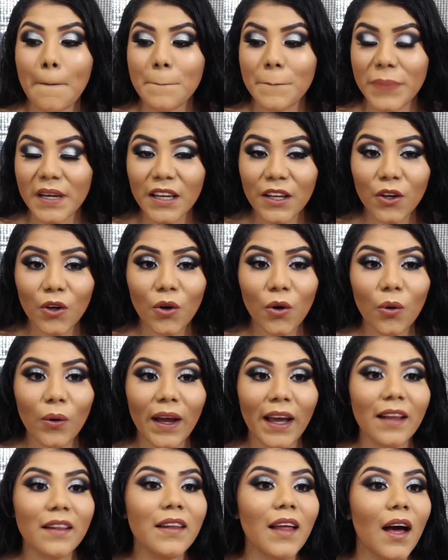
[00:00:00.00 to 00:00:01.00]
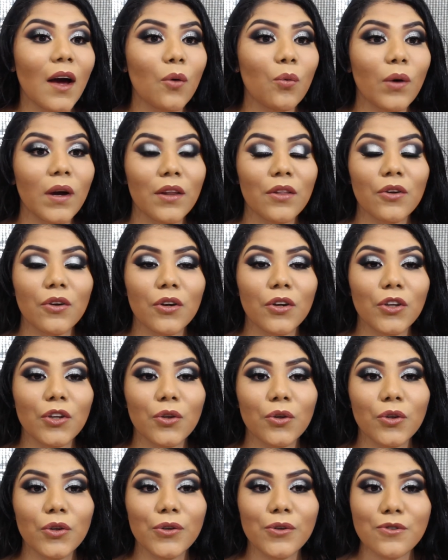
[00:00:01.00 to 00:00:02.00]
video and that whether
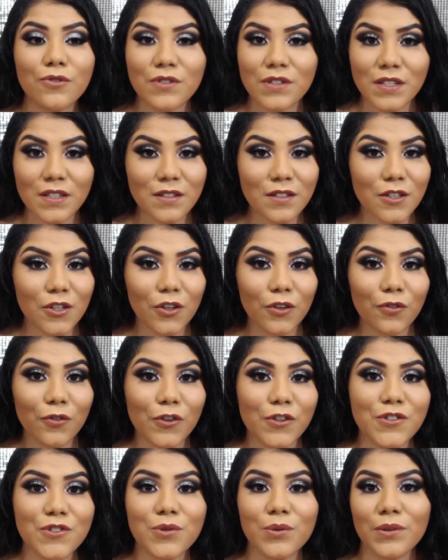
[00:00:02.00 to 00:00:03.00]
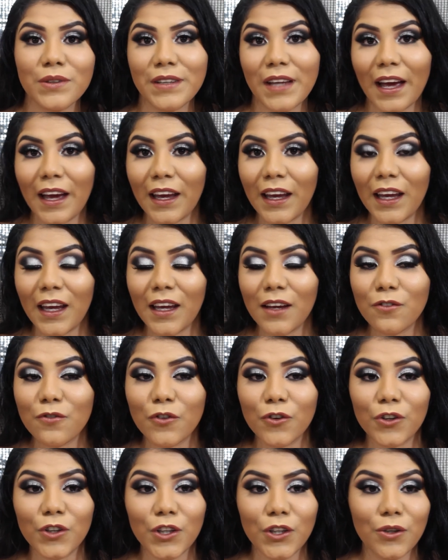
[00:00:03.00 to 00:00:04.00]
you use this look for
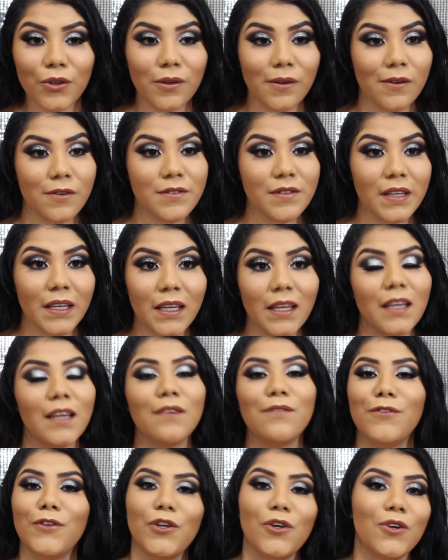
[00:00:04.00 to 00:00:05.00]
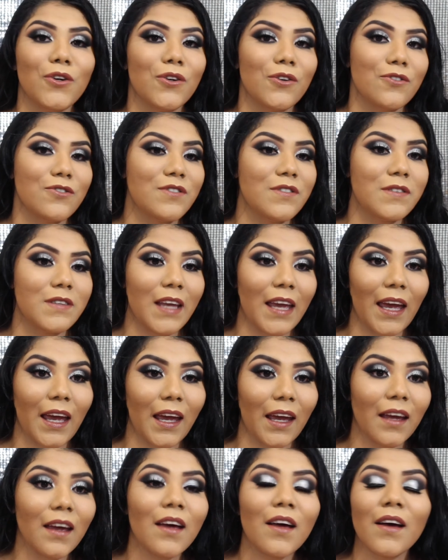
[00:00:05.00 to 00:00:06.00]
tonight, for New Year's Eve, New Year's
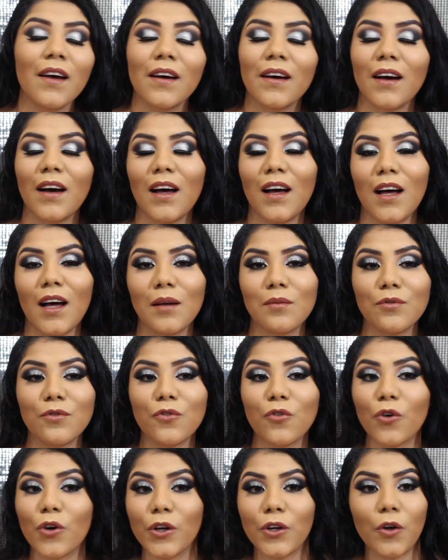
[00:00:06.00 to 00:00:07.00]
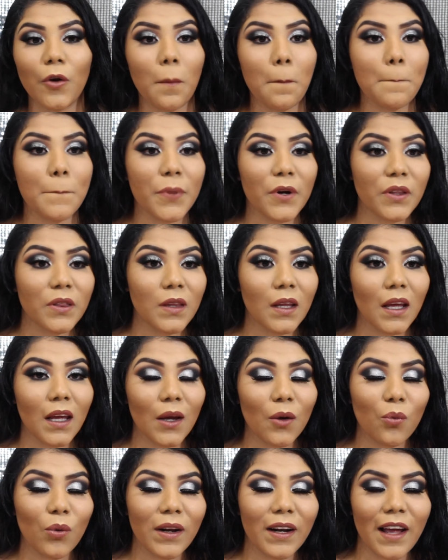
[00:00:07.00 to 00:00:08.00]
Day, um, for your
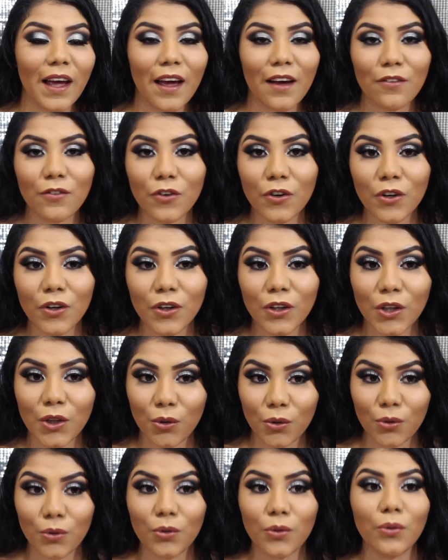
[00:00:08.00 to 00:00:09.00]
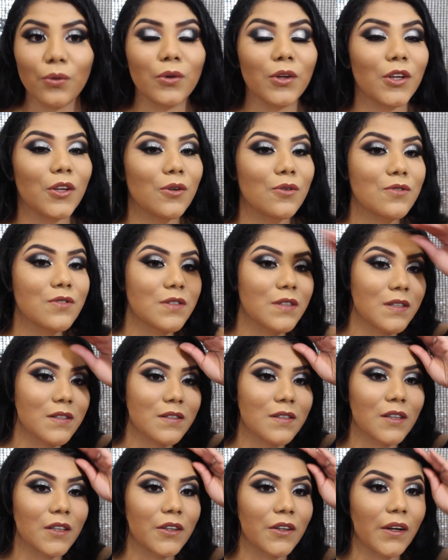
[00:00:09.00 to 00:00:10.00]
birthday, whenever you use
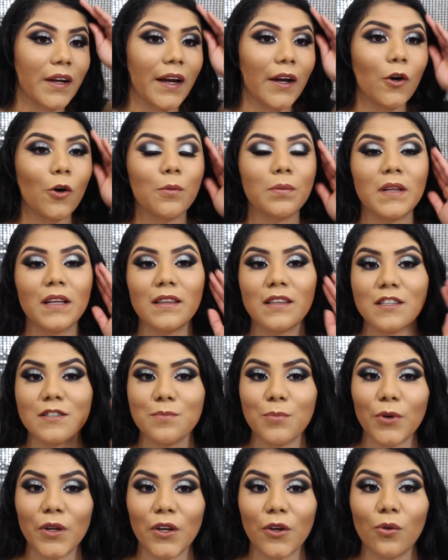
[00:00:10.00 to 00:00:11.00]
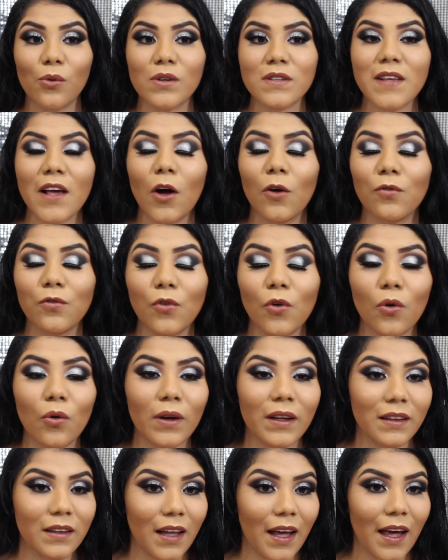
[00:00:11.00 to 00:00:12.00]
this look, I hope that this video was
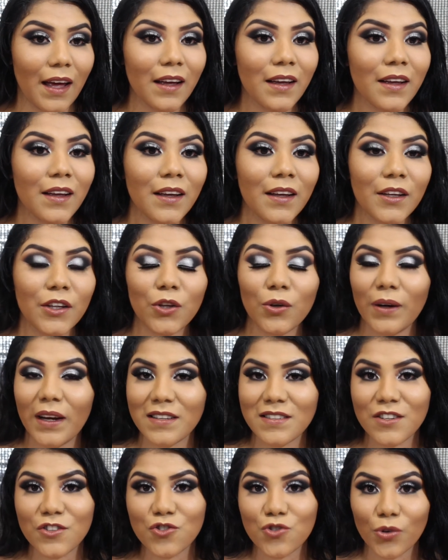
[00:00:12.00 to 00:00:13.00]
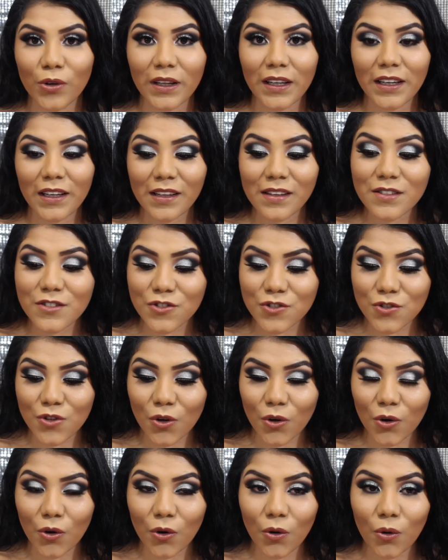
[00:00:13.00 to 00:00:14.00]
helpful and that you guys enjoyed it.
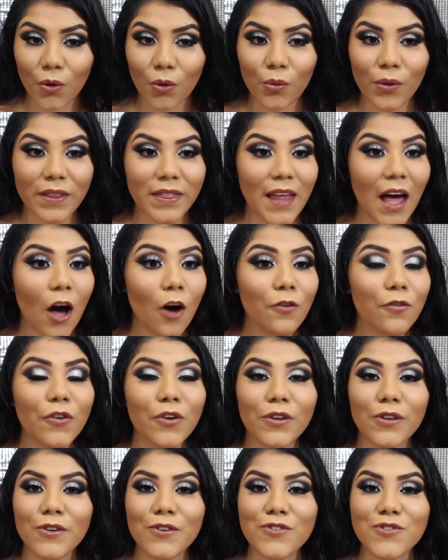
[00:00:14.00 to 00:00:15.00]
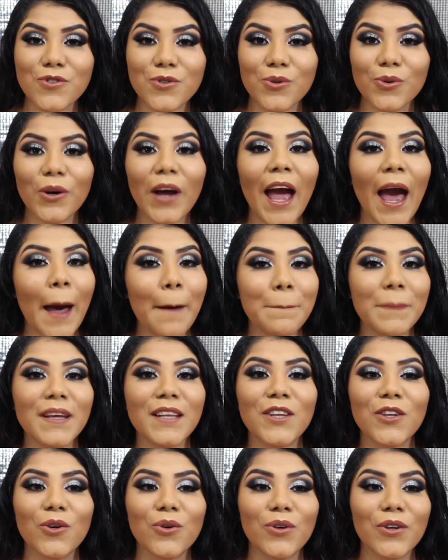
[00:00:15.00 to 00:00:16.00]
So without further ado,
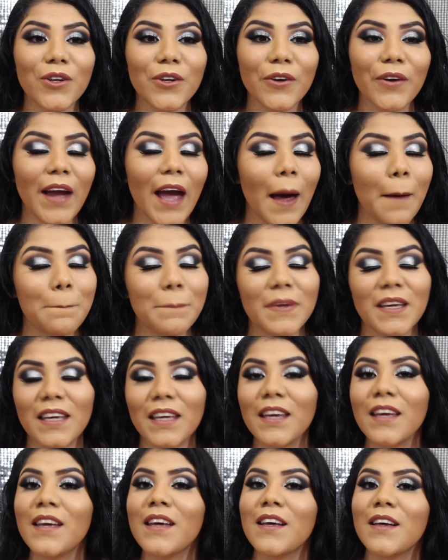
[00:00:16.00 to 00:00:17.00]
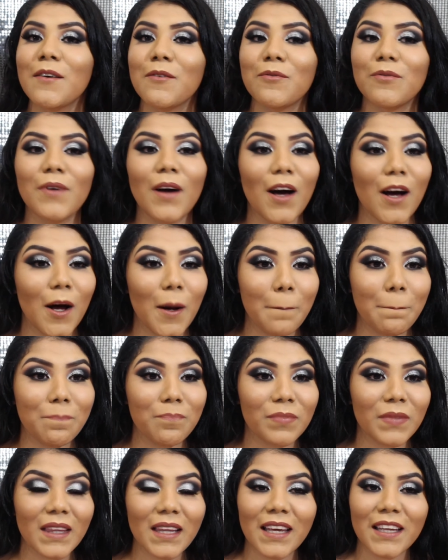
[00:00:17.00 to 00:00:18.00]
Happy New Year, Happy
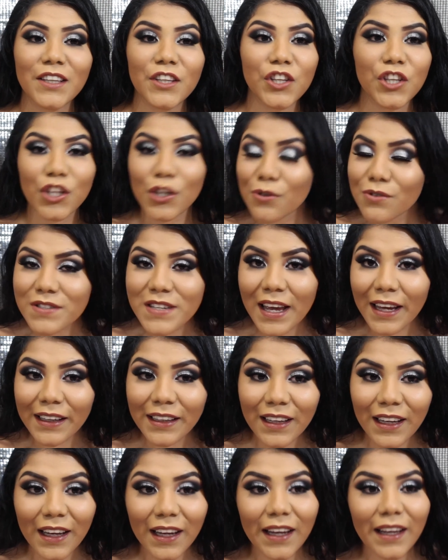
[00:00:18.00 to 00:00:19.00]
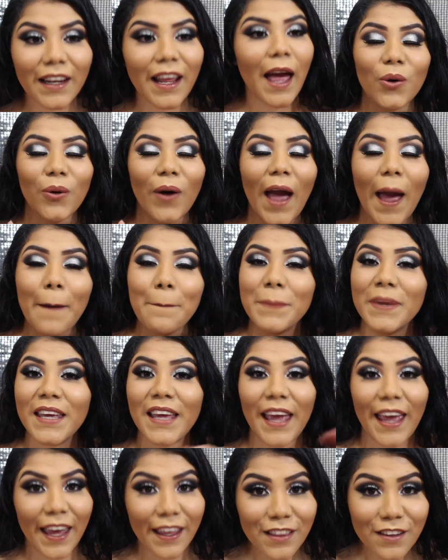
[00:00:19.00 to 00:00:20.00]
um, new decade. So oh,
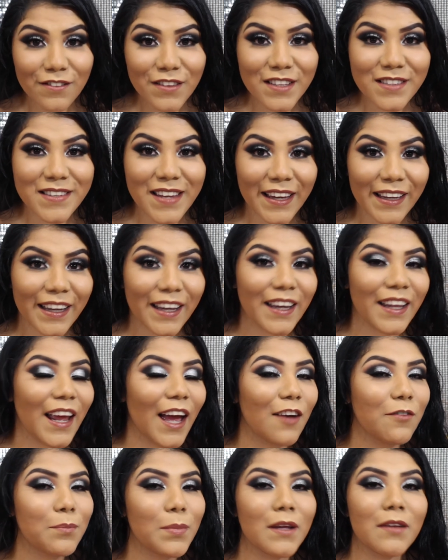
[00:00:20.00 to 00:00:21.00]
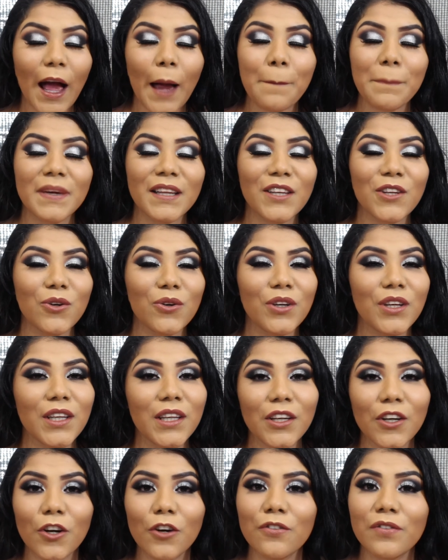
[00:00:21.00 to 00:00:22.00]
happy end of the decade. Happy, happy new
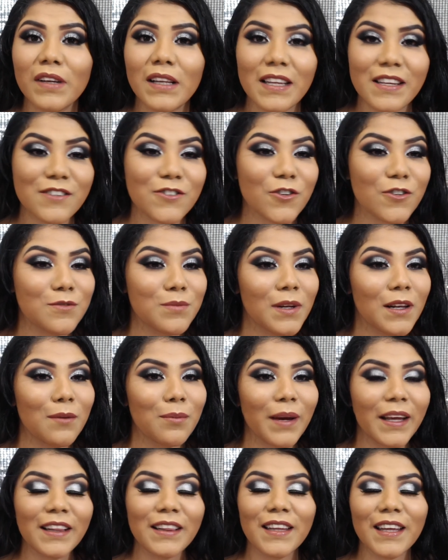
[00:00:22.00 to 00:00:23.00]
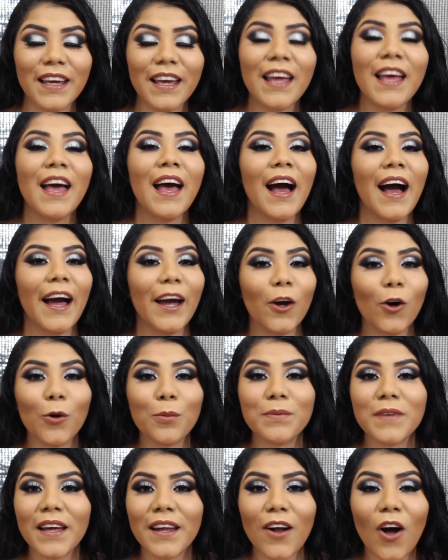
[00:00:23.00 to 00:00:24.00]
year. Feliz 2020. I
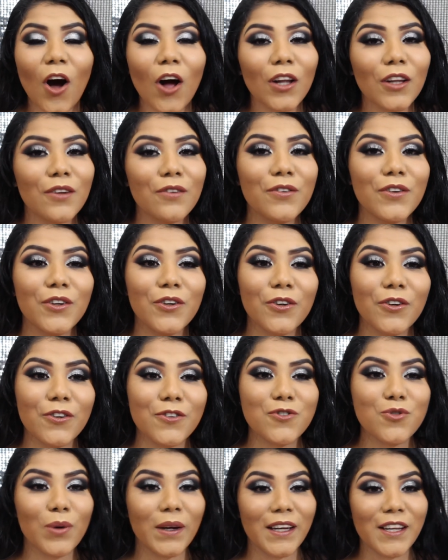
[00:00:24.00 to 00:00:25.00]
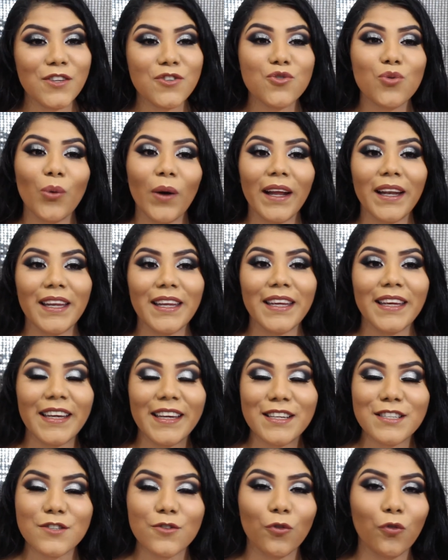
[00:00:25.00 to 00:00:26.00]
hope that all of your
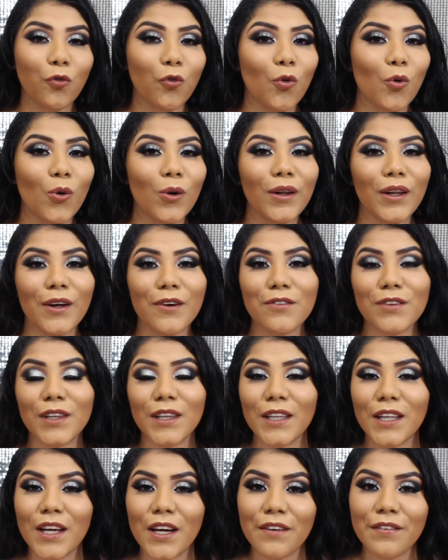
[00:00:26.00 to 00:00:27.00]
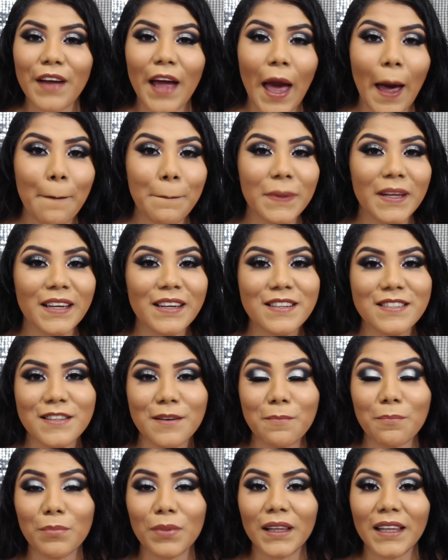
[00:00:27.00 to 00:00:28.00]
2020 is full of love,
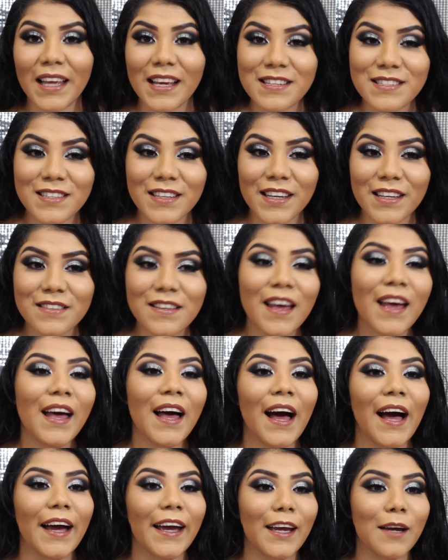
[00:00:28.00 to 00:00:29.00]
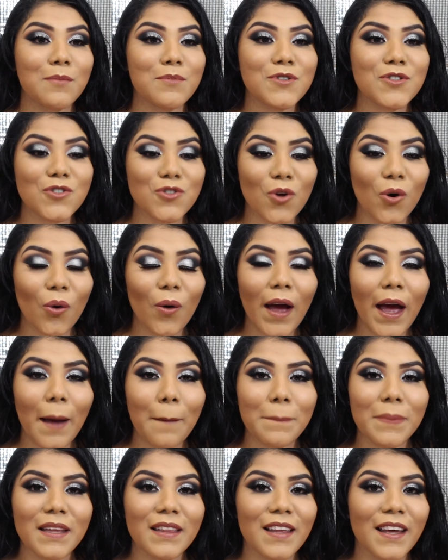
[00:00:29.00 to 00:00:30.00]
happiness, and blessings. I am so
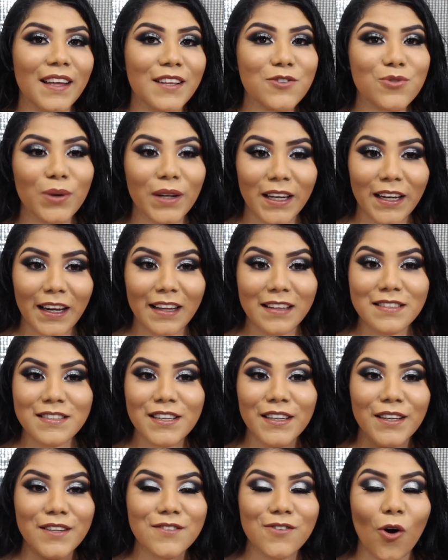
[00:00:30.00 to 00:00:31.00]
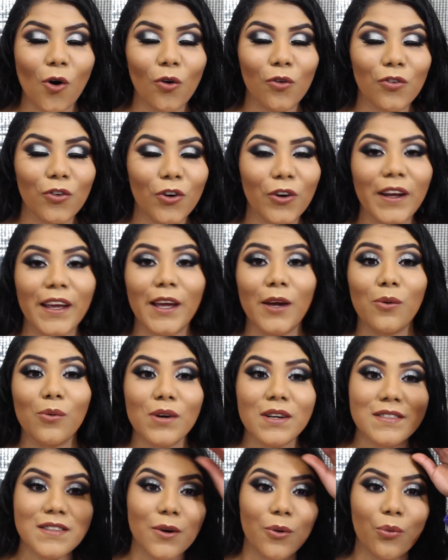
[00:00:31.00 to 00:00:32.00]
happy that 2019 is over. It
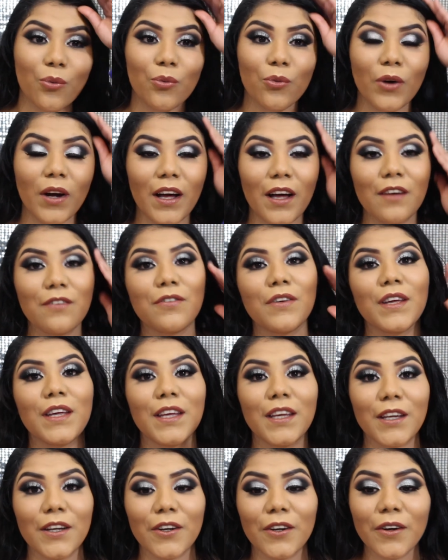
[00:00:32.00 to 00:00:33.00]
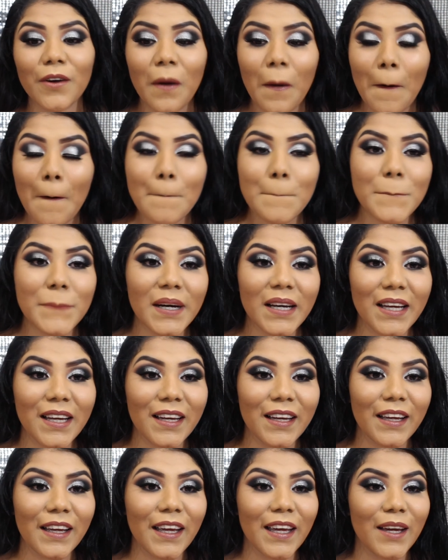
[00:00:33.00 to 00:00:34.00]
was a rough year,
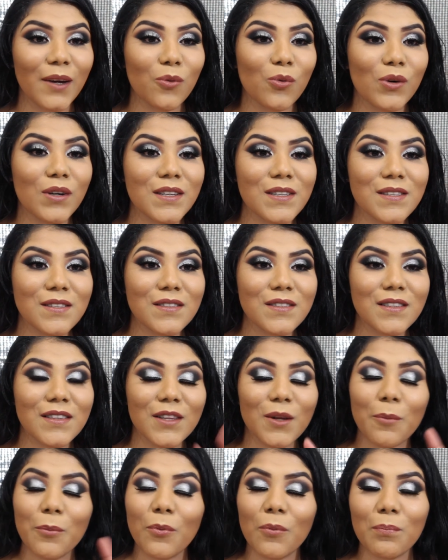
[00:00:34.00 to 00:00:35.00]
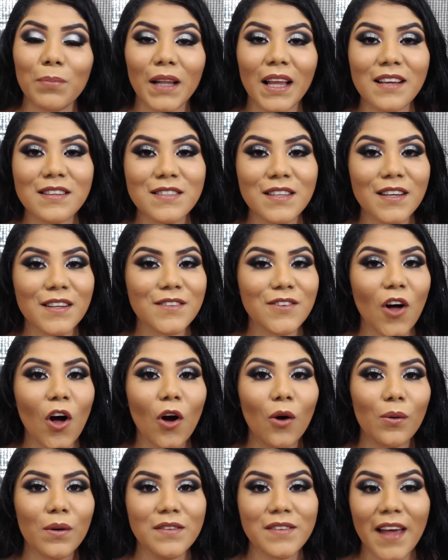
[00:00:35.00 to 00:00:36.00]
but it was the blessings
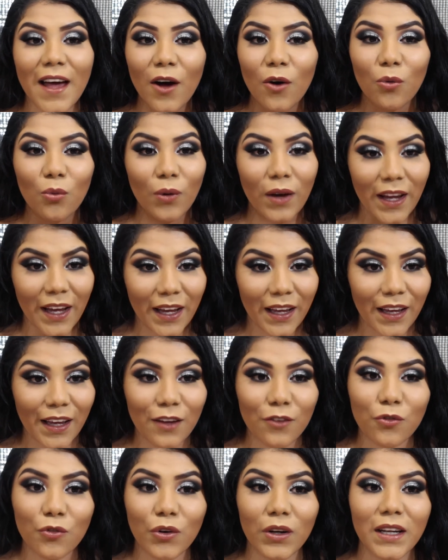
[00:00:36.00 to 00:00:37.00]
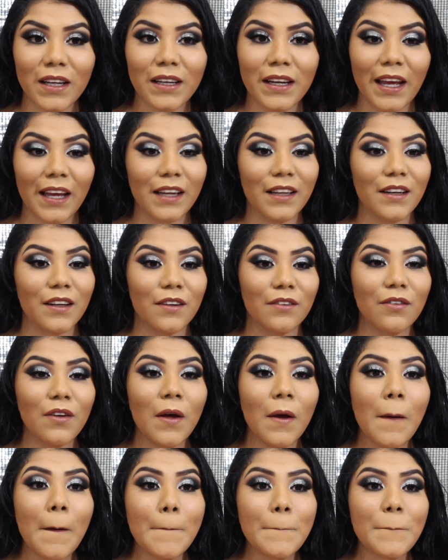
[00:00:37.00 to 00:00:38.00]
always outweigh every negative